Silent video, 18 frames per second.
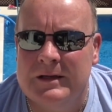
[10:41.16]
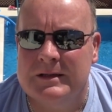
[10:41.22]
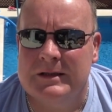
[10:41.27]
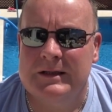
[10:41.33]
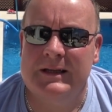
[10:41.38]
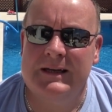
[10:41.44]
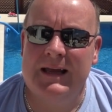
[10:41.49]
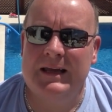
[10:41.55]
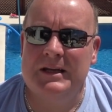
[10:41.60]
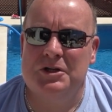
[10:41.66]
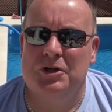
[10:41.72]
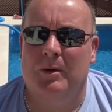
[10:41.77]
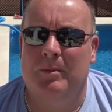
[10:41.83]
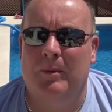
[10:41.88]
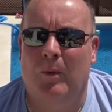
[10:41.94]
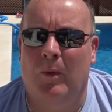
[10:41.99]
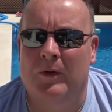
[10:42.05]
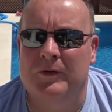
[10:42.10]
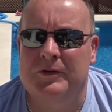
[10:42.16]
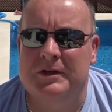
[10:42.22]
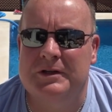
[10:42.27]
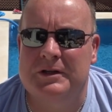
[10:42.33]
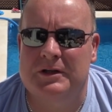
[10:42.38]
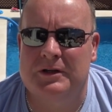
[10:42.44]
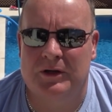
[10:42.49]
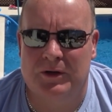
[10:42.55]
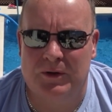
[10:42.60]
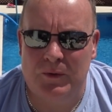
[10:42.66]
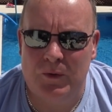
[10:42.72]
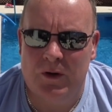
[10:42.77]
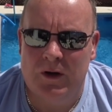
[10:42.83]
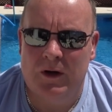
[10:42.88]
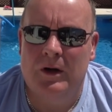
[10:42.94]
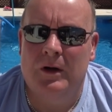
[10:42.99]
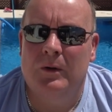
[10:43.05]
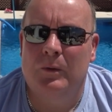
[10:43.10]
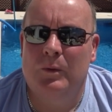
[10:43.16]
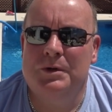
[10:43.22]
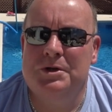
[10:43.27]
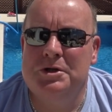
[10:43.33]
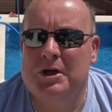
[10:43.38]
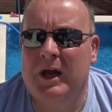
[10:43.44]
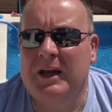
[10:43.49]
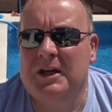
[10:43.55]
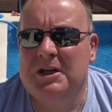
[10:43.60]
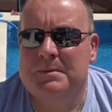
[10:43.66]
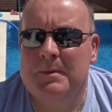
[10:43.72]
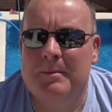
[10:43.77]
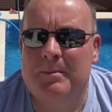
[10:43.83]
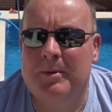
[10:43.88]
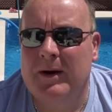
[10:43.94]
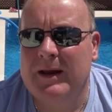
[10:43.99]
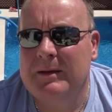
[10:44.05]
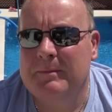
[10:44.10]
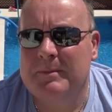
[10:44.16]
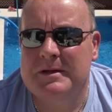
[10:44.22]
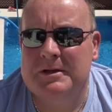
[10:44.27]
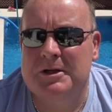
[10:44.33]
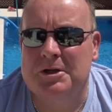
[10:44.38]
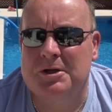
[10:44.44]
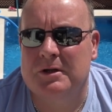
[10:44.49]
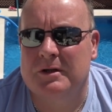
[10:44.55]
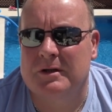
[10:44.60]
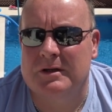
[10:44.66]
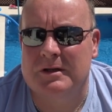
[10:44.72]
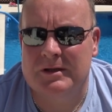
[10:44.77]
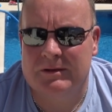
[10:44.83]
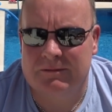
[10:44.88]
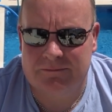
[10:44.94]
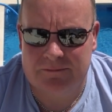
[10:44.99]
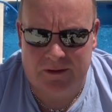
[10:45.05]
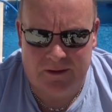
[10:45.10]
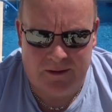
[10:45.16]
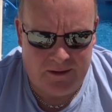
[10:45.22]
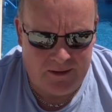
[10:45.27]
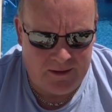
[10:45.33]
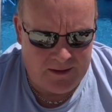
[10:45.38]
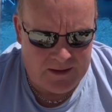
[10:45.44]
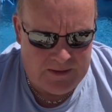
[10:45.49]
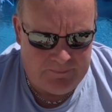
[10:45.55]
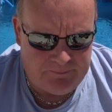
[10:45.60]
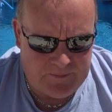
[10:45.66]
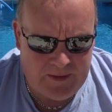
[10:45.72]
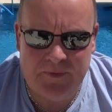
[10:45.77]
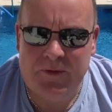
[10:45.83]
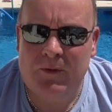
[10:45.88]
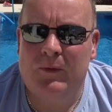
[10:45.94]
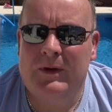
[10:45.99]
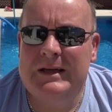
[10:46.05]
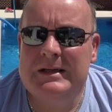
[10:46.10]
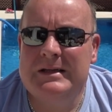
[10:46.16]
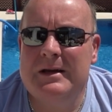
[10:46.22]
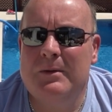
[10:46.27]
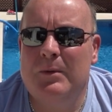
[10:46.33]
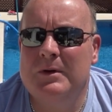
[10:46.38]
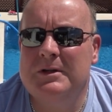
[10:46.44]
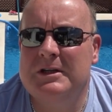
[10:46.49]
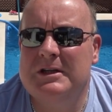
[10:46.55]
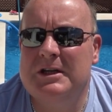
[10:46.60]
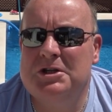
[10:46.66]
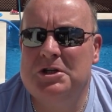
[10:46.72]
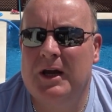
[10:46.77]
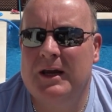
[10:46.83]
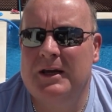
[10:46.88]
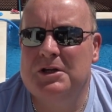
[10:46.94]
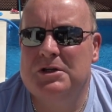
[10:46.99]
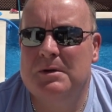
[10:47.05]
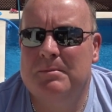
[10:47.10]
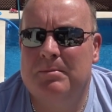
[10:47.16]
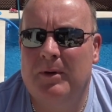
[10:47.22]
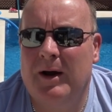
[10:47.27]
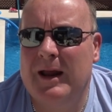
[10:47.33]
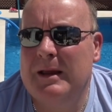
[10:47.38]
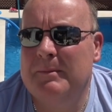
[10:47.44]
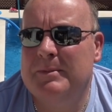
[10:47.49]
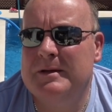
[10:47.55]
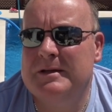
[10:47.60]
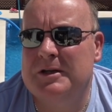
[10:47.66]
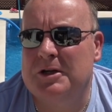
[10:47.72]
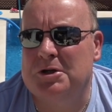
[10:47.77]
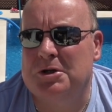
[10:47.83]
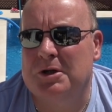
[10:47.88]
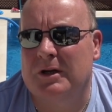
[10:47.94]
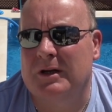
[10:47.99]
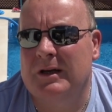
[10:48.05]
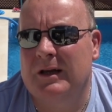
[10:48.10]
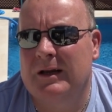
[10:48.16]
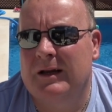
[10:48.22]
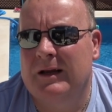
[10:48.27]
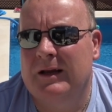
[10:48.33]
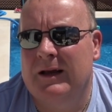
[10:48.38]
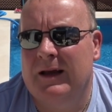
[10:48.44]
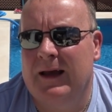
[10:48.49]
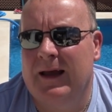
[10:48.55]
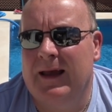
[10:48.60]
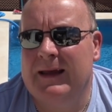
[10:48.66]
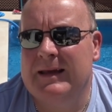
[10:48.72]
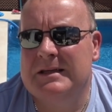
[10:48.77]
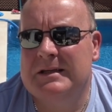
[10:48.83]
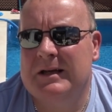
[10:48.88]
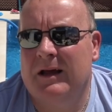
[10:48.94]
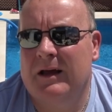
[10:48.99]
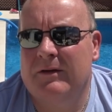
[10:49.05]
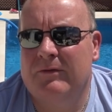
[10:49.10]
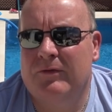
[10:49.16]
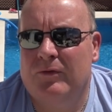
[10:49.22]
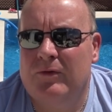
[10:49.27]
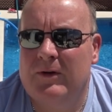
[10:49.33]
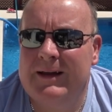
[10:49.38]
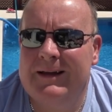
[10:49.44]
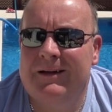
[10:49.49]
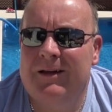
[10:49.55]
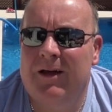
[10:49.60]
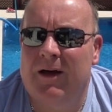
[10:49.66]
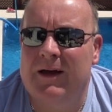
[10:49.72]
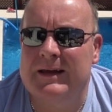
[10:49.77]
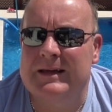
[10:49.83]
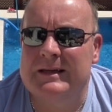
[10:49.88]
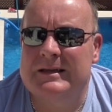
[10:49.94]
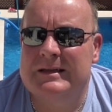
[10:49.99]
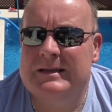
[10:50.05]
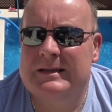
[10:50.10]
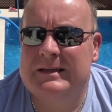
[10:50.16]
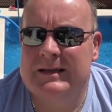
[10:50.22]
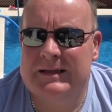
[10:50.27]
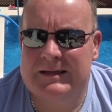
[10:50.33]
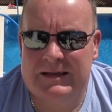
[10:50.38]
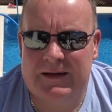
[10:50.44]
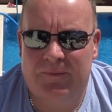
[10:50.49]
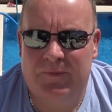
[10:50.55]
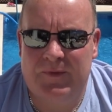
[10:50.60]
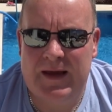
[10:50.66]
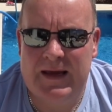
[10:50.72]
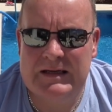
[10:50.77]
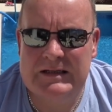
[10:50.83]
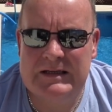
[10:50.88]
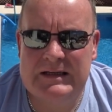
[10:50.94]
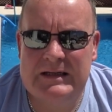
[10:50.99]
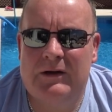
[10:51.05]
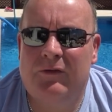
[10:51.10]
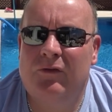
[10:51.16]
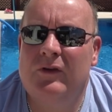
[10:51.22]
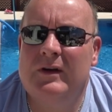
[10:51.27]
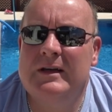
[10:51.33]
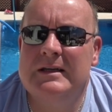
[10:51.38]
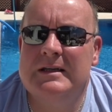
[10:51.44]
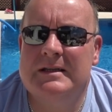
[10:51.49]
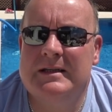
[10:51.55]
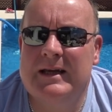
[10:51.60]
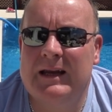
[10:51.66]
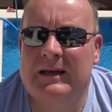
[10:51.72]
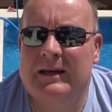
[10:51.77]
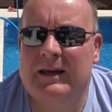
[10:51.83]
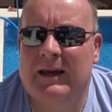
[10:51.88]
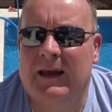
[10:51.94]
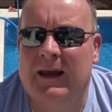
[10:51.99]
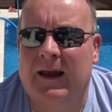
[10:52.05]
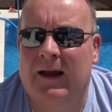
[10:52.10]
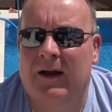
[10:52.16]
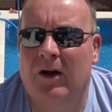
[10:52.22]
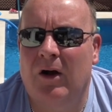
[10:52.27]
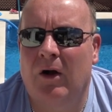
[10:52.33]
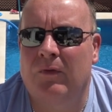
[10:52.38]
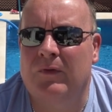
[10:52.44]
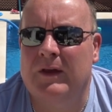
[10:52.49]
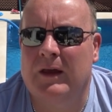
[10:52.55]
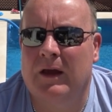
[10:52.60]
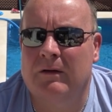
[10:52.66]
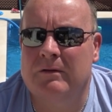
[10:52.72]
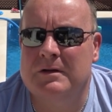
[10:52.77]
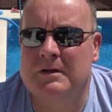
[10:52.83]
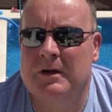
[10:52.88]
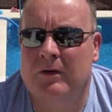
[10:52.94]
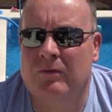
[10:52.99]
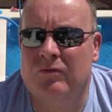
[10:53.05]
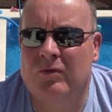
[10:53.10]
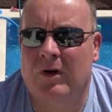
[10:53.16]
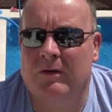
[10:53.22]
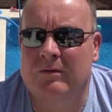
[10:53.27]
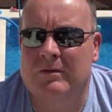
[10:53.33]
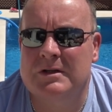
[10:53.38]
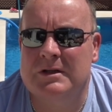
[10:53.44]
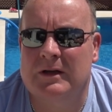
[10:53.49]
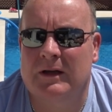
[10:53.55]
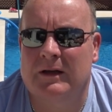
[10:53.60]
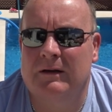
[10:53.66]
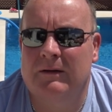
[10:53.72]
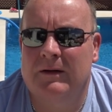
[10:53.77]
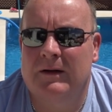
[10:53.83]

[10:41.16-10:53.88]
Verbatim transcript: So the next job I wanted to do was change my brake positions. And the reason I wanted to change the brake position is I've realised that there's a different setting on the Ozone Roadster